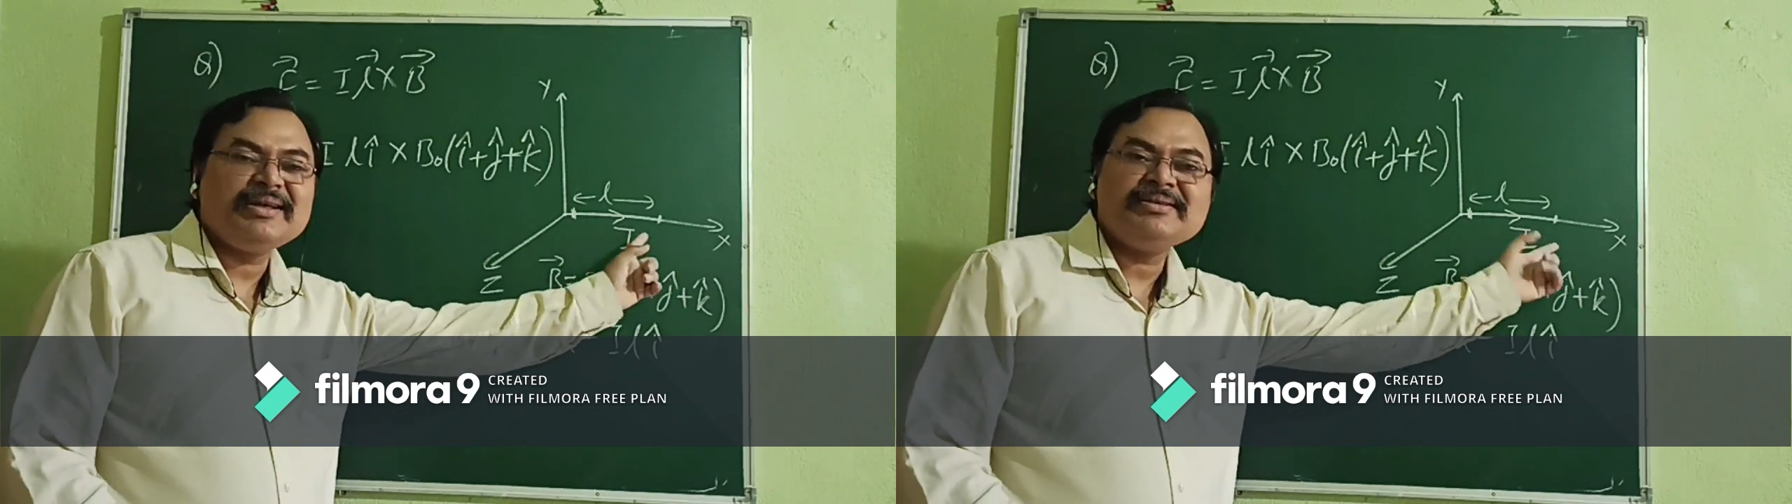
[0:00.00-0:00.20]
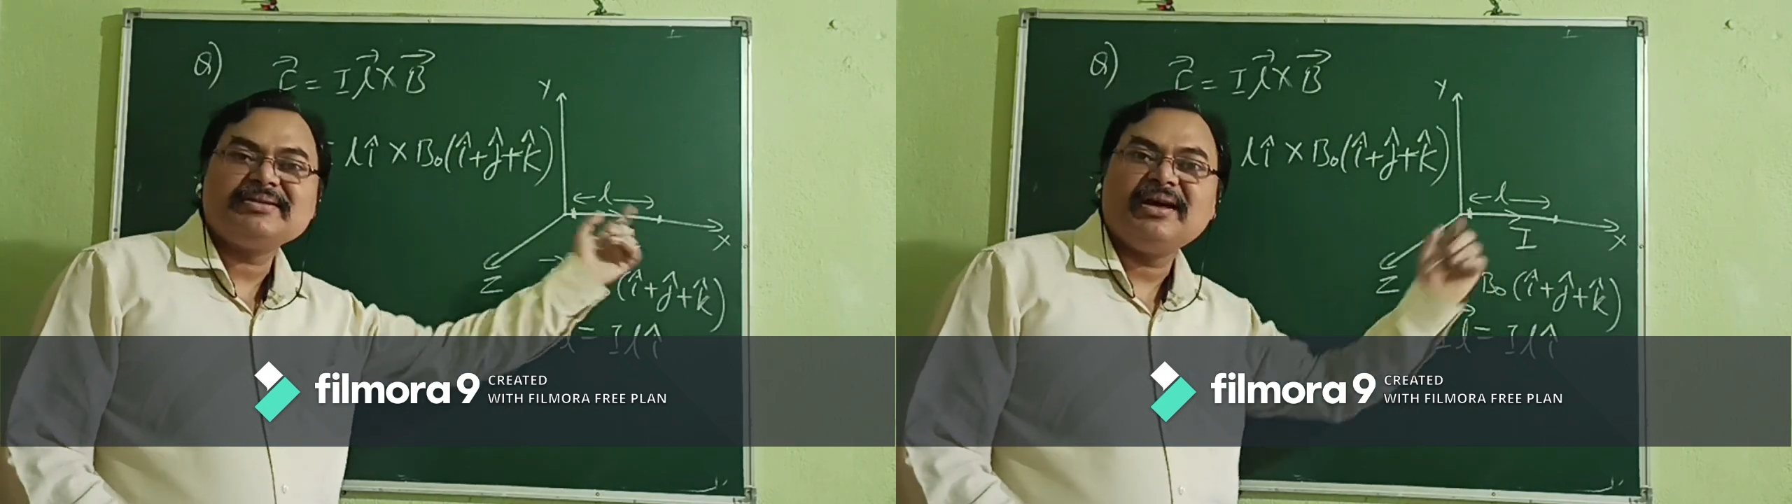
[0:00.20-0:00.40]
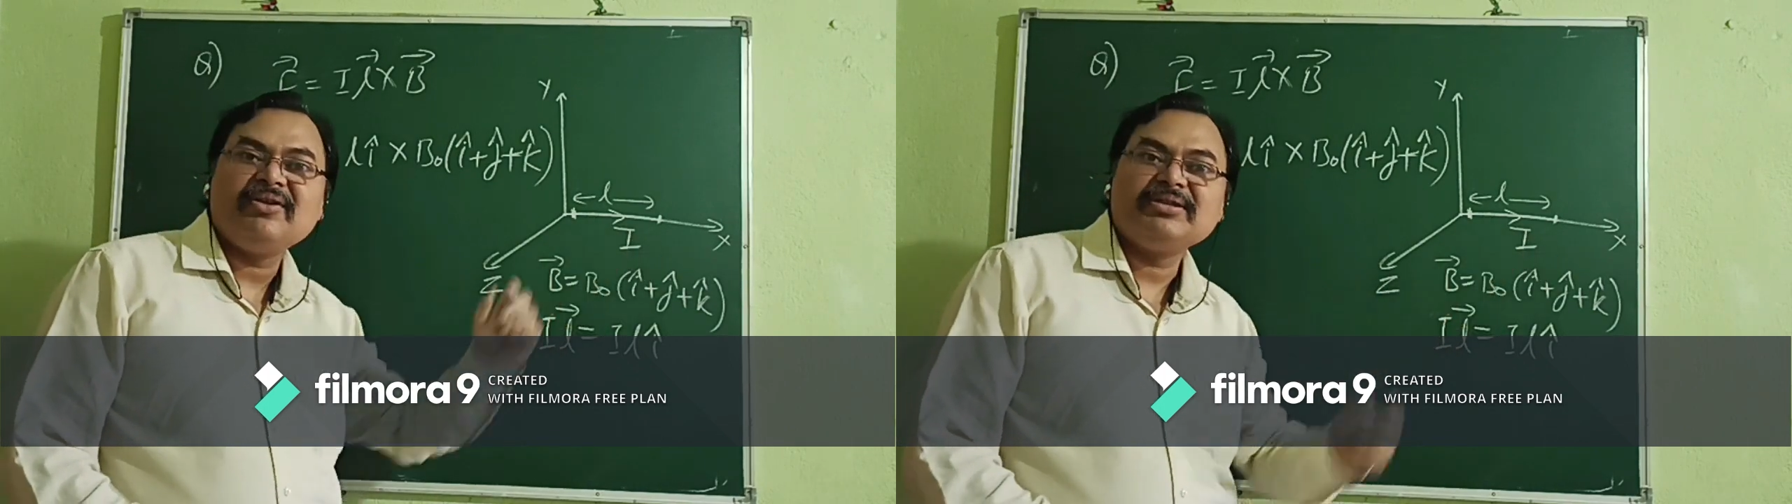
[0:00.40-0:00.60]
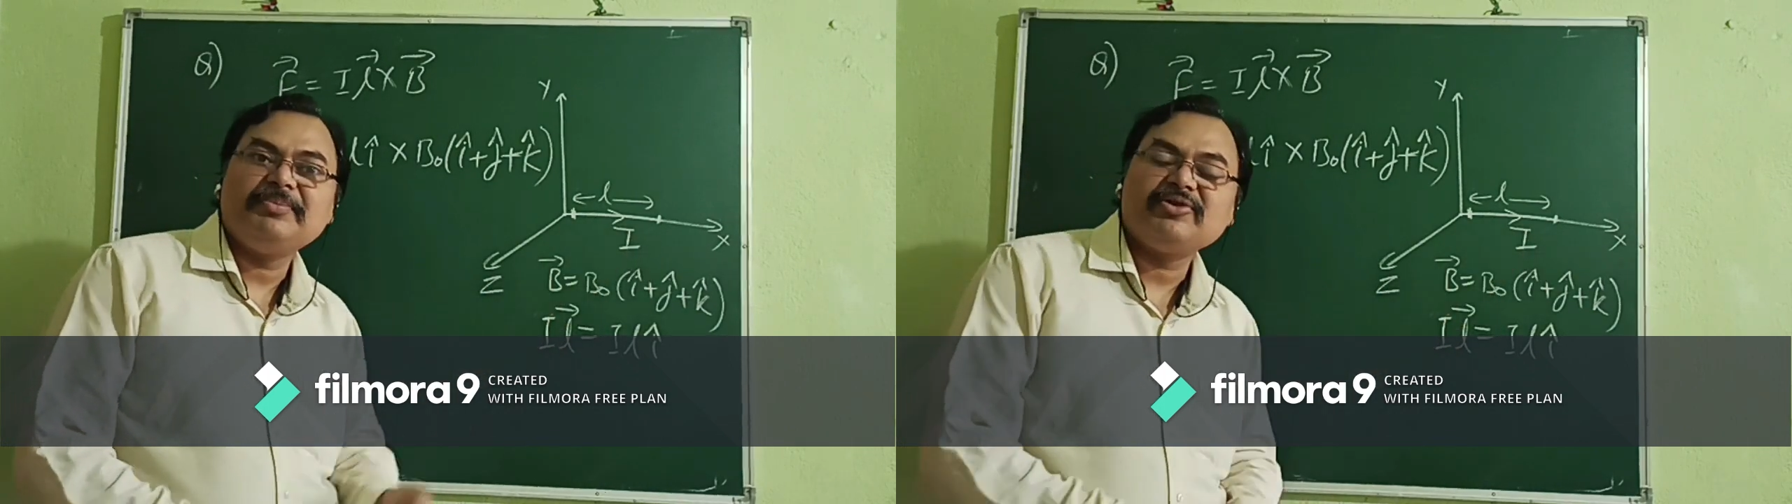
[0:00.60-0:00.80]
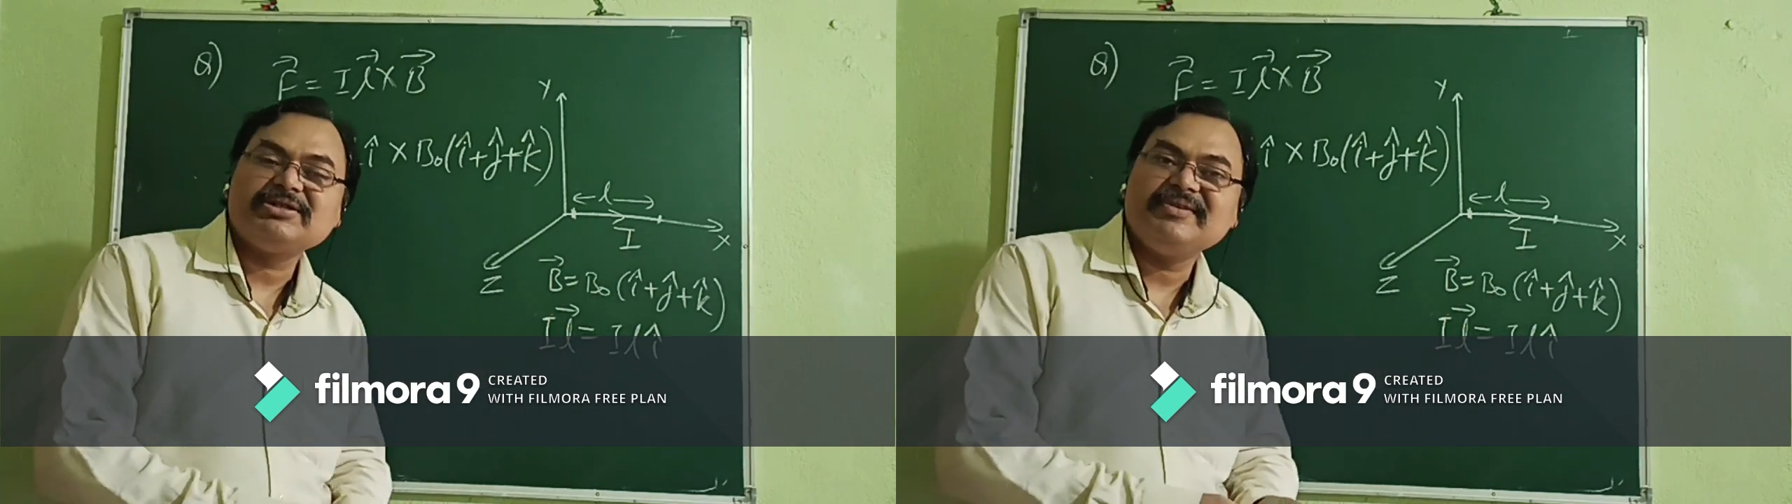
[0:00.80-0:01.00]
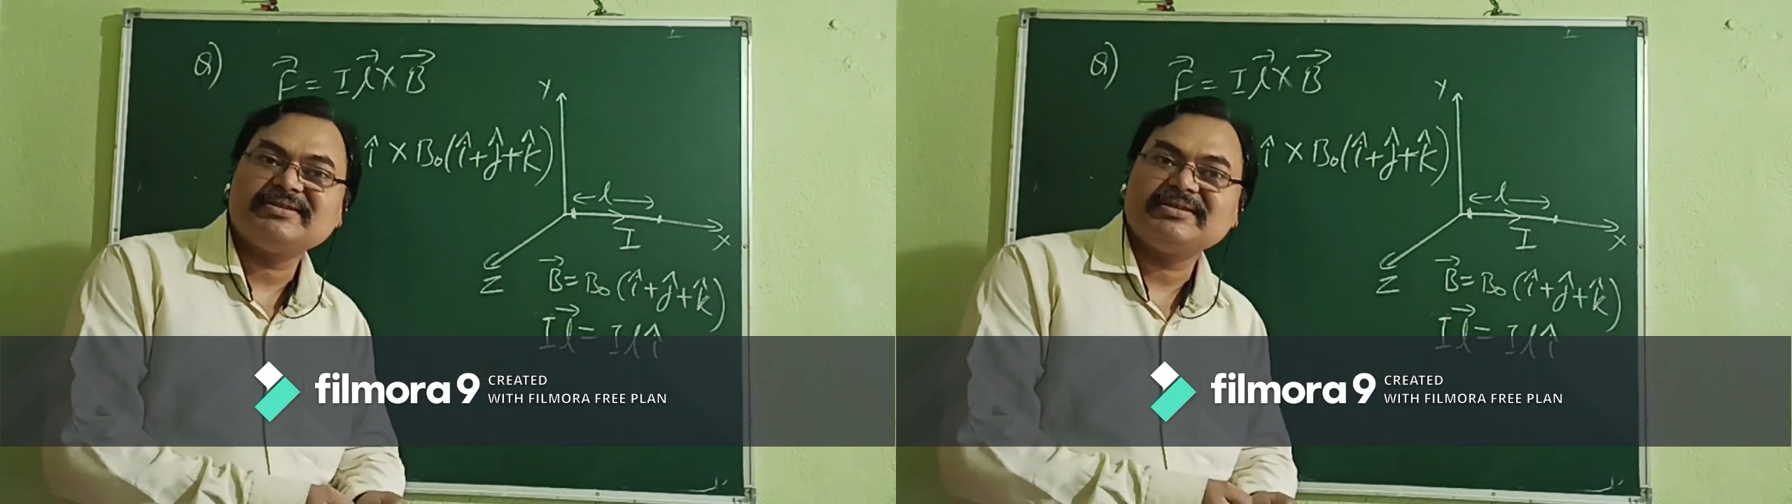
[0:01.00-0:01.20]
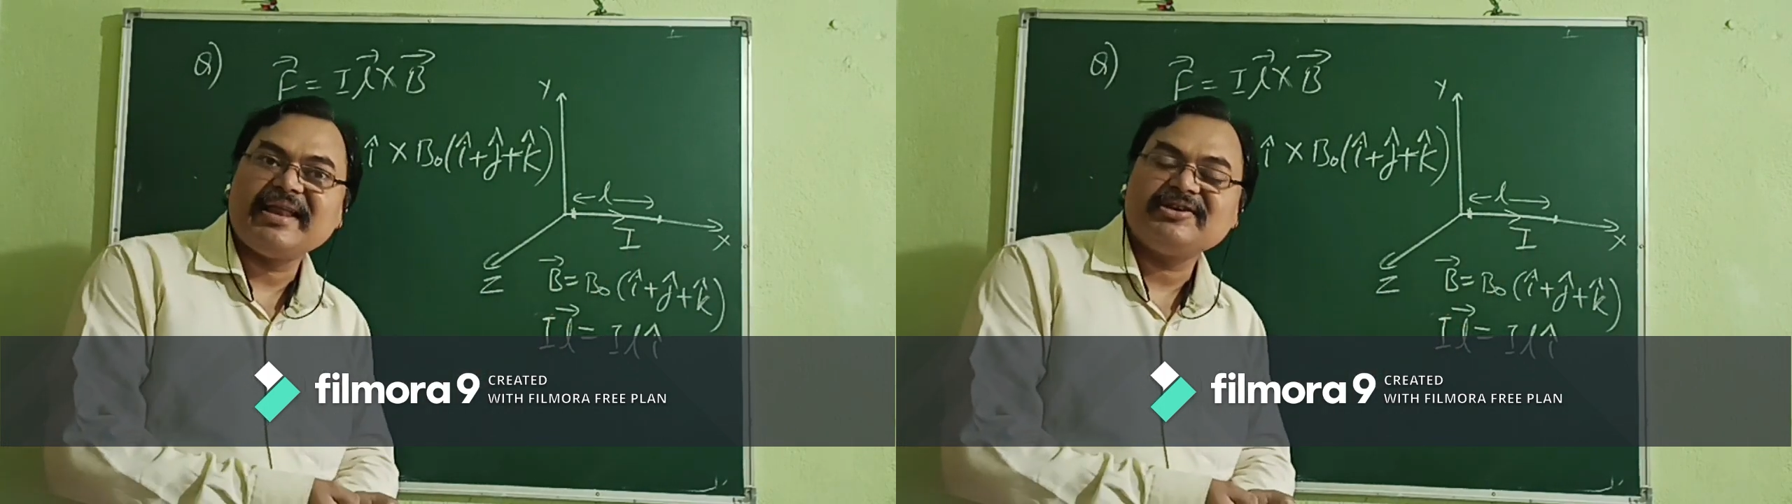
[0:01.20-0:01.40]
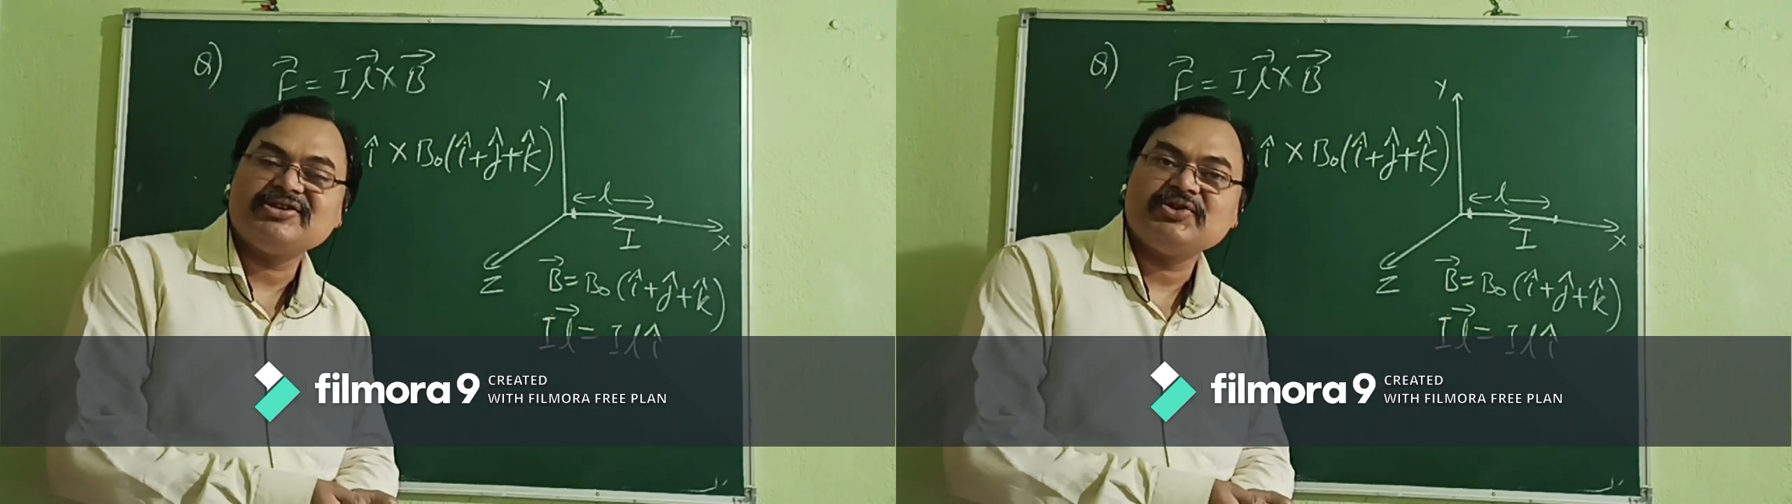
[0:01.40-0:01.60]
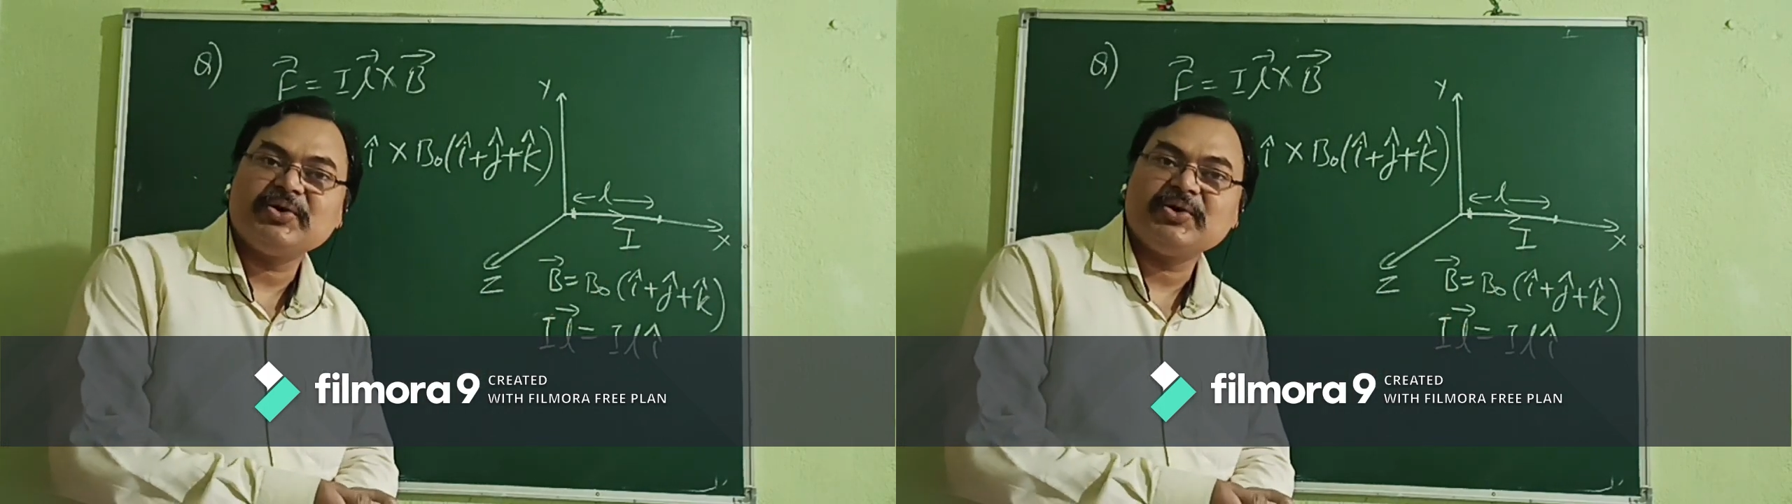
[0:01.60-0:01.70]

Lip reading: is along the positive x direction.